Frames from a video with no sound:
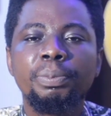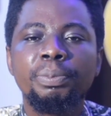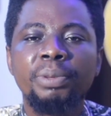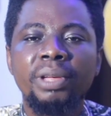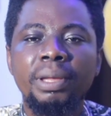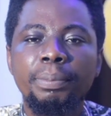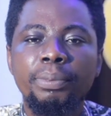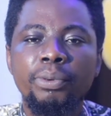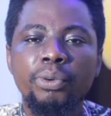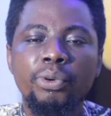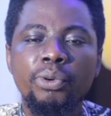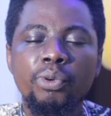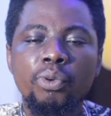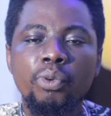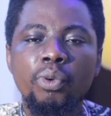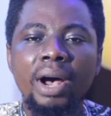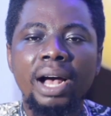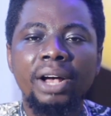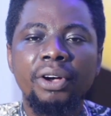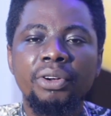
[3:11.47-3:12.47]
people
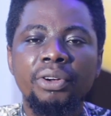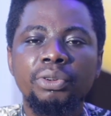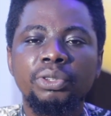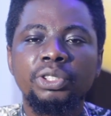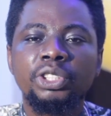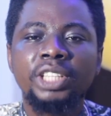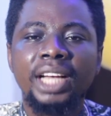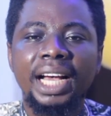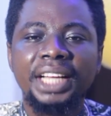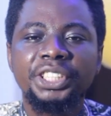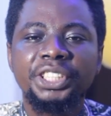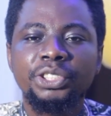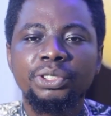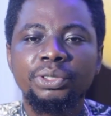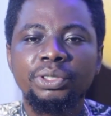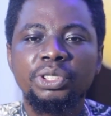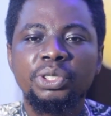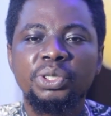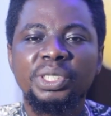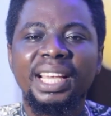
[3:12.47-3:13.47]
who are going to charge
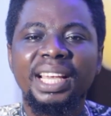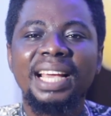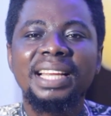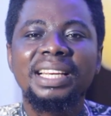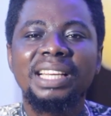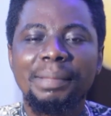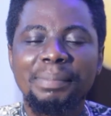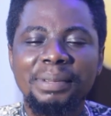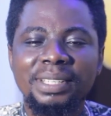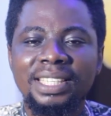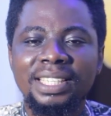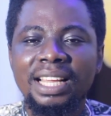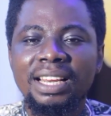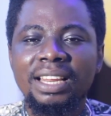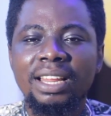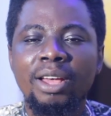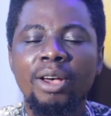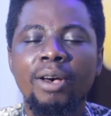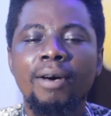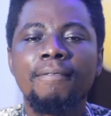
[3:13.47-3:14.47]
you to get
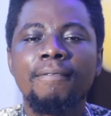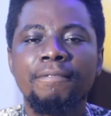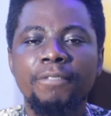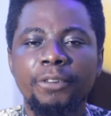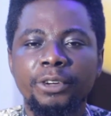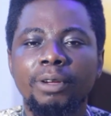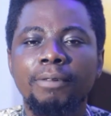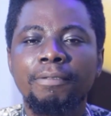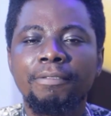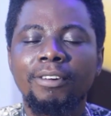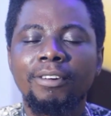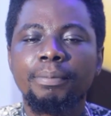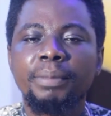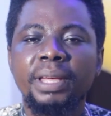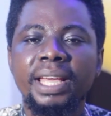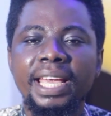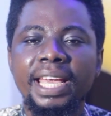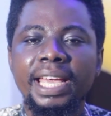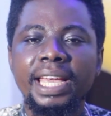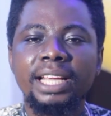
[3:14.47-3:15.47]
debited for your
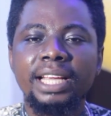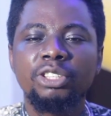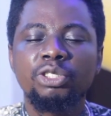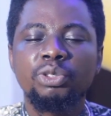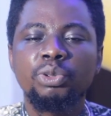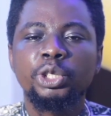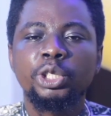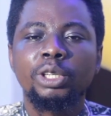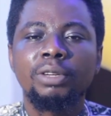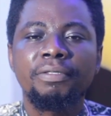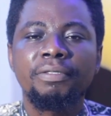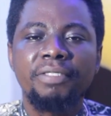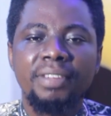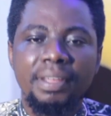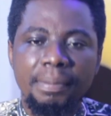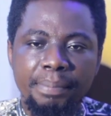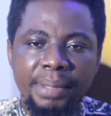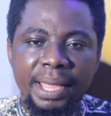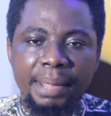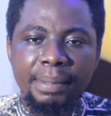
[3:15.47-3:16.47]
Form A tuition
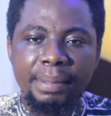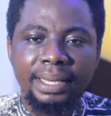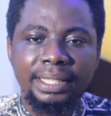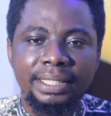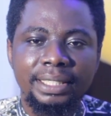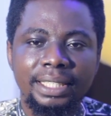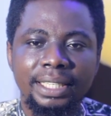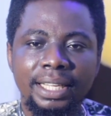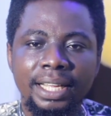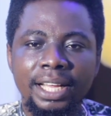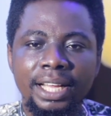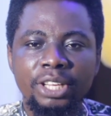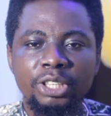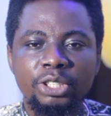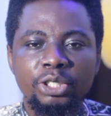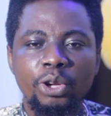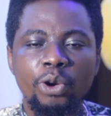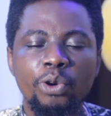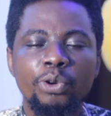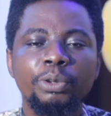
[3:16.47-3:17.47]
fee payment.
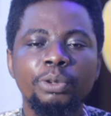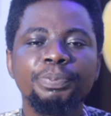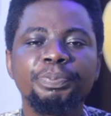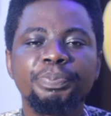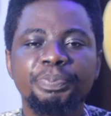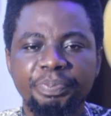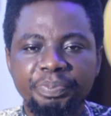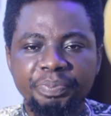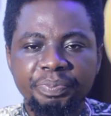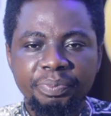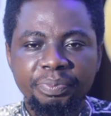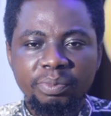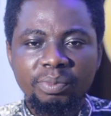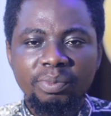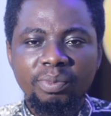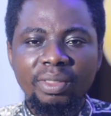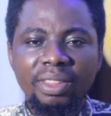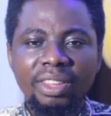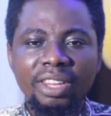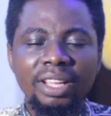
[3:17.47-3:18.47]
So
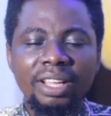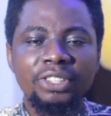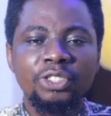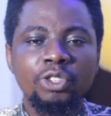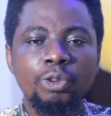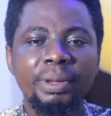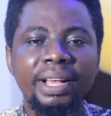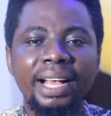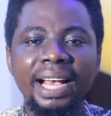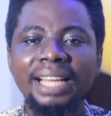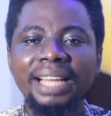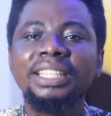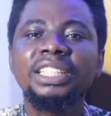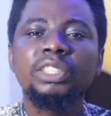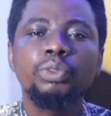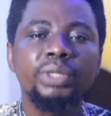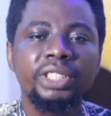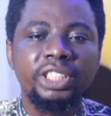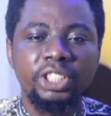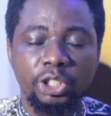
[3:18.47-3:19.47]
to be
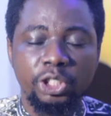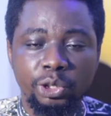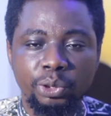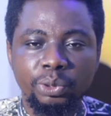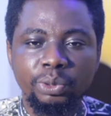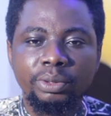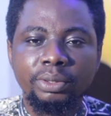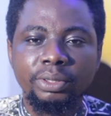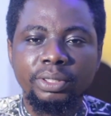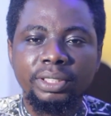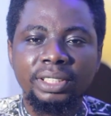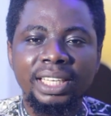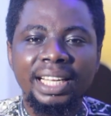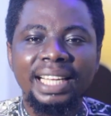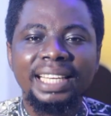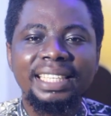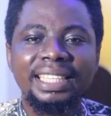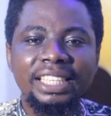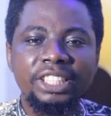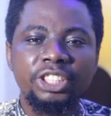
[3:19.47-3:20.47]
candid with you,
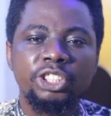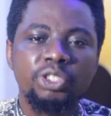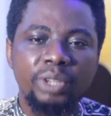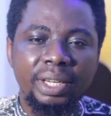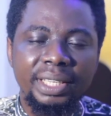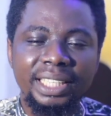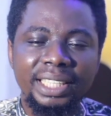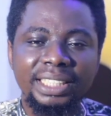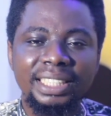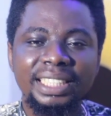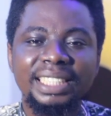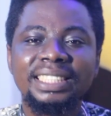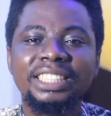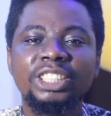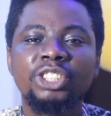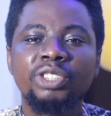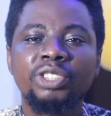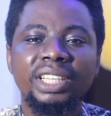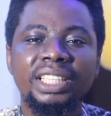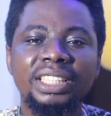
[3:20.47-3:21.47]
this strategy is a
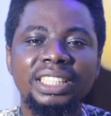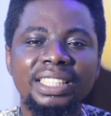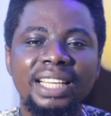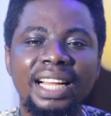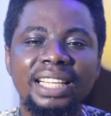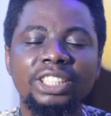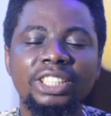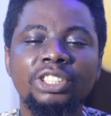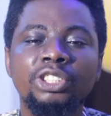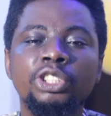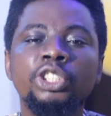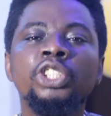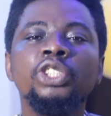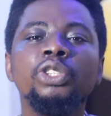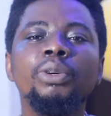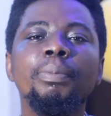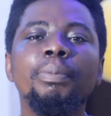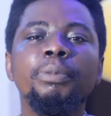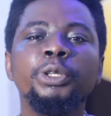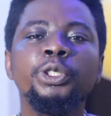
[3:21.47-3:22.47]
strategy that
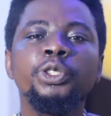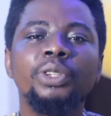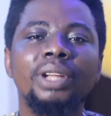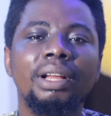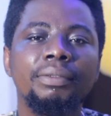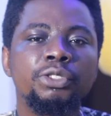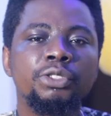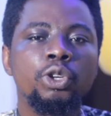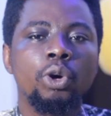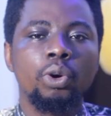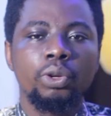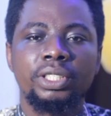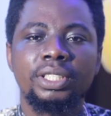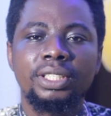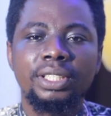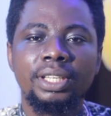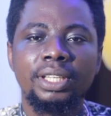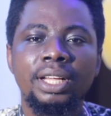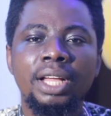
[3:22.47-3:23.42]
you should have thought,